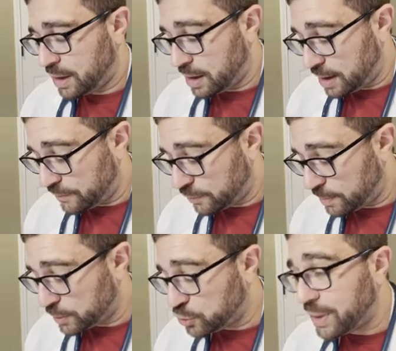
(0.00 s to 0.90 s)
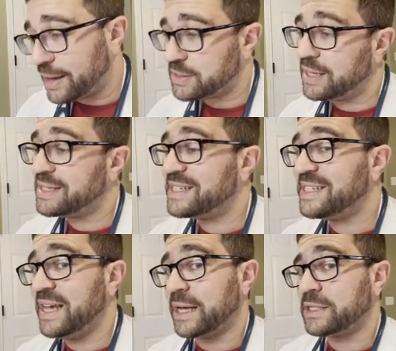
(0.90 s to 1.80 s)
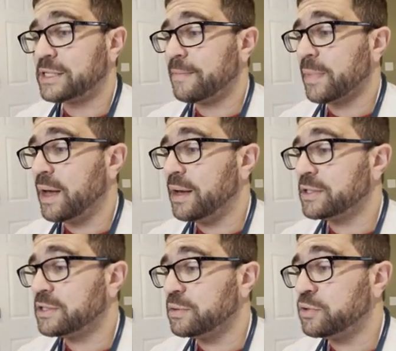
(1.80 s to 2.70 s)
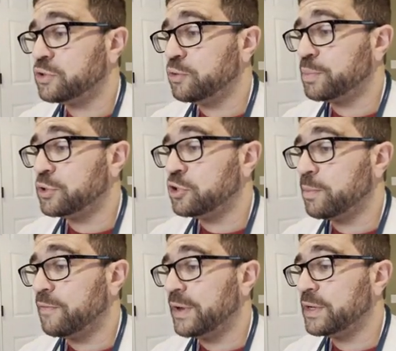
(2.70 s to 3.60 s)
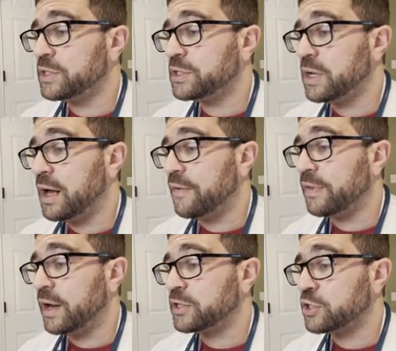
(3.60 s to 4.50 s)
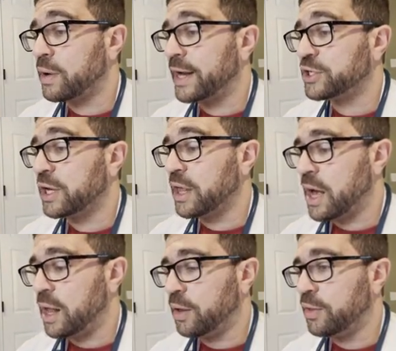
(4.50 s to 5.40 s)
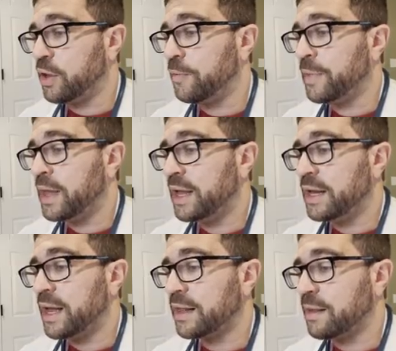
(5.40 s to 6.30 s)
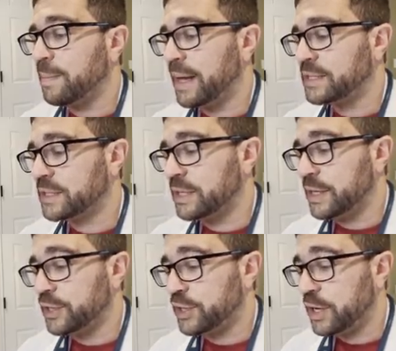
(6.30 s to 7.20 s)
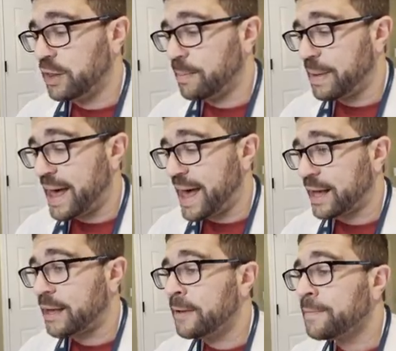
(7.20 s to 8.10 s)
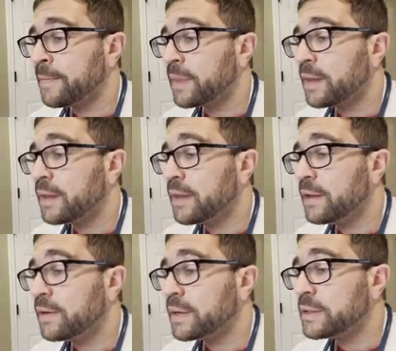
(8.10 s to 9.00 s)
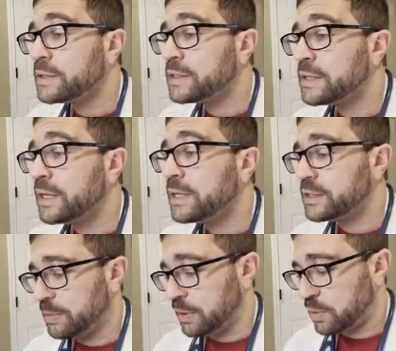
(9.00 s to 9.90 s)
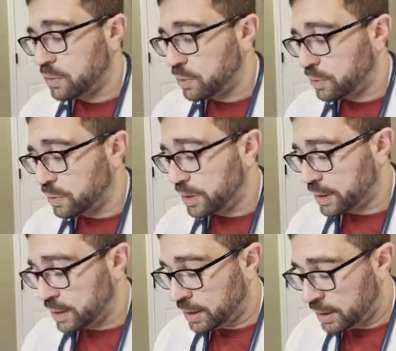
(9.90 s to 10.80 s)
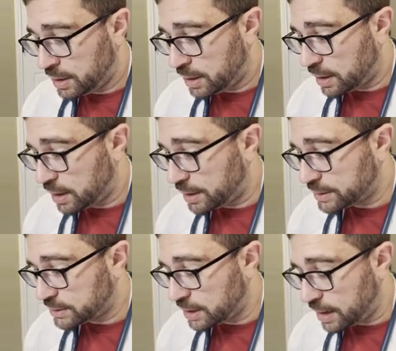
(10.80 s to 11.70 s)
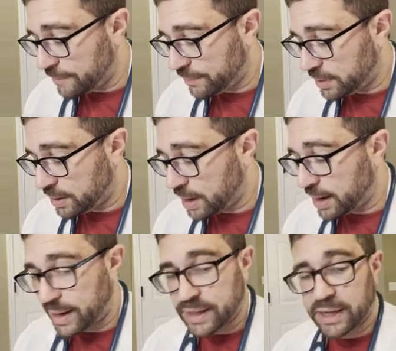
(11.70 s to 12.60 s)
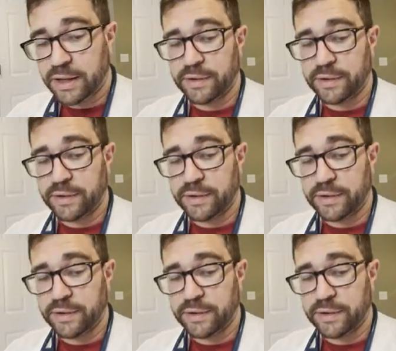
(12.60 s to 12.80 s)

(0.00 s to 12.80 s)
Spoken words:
from 2006. So super, super vintage stuff. A lot of scratching on the holo though. Not the best condition on the back. And you can see some of the cornering is not ideal. So